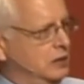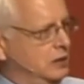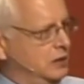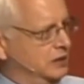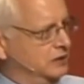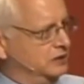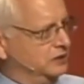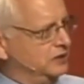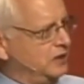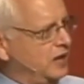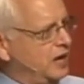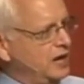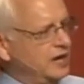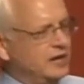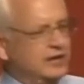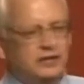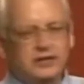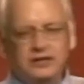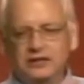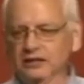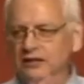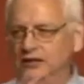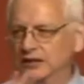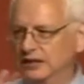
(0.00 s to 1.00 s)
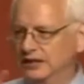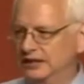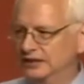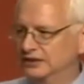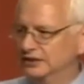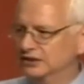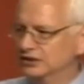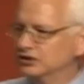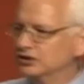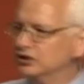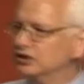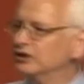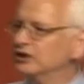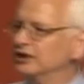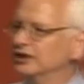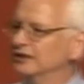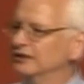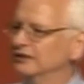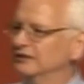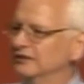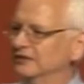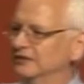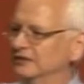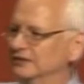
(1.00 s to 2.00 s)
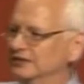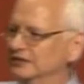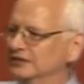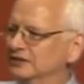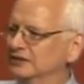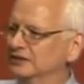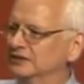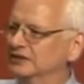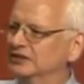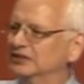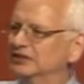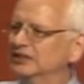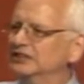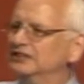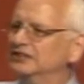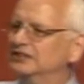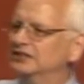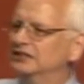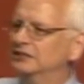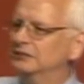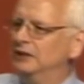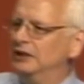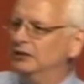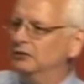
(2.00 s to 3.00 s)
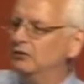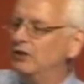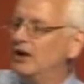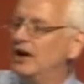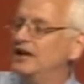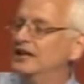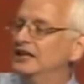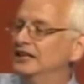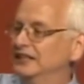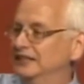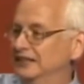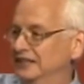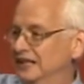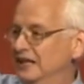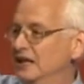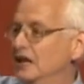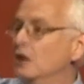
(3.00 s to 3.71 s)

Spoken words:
assigned as a circuit ceases to mean riding,